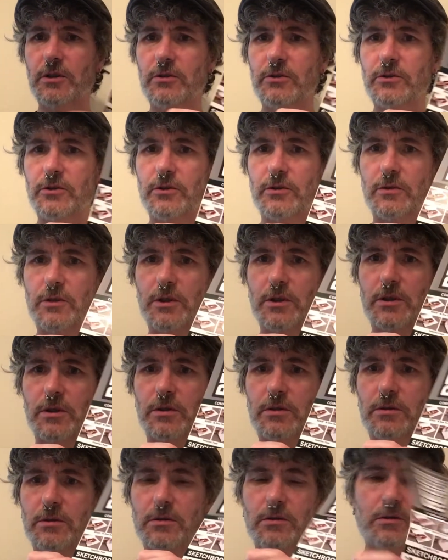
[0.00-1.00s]
They
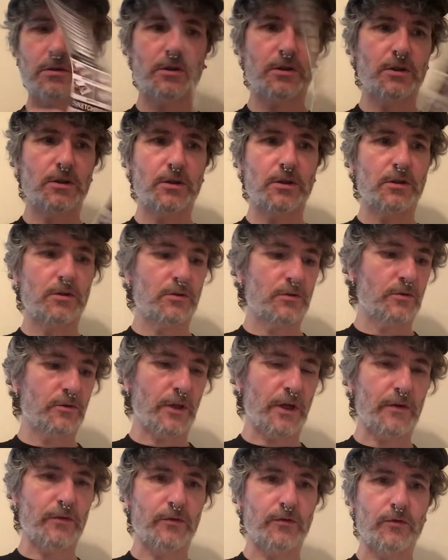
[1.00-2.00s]

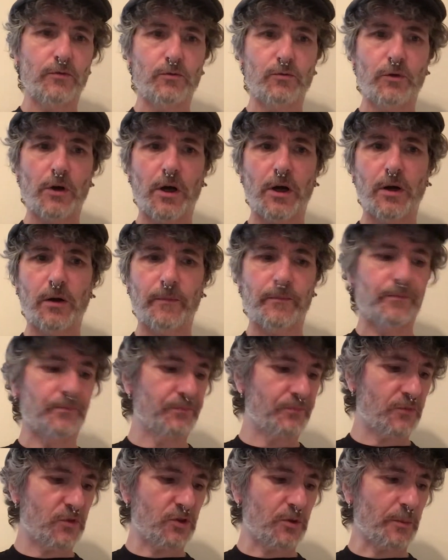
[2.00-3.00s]
have
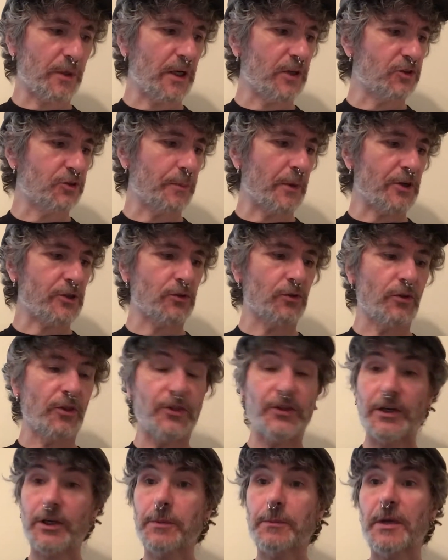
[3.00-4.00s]
some kind of special
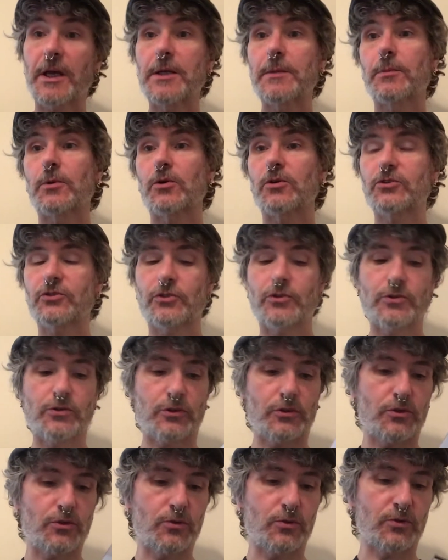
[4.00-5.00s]
thick paper, so you
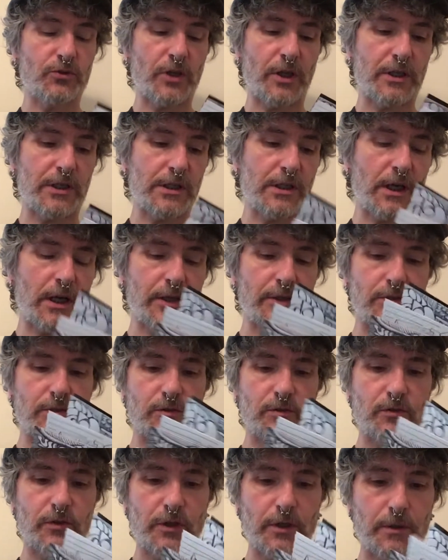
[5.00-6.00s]
can use any kind
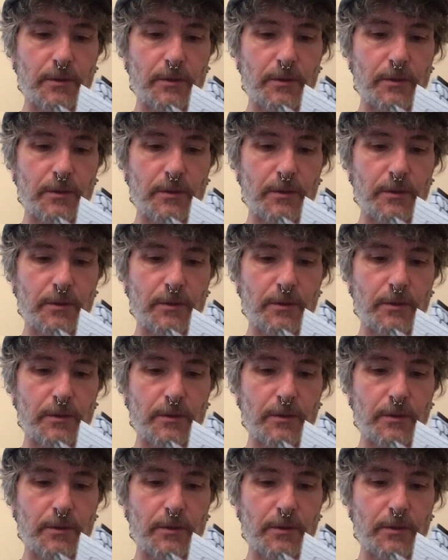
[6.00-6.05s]
of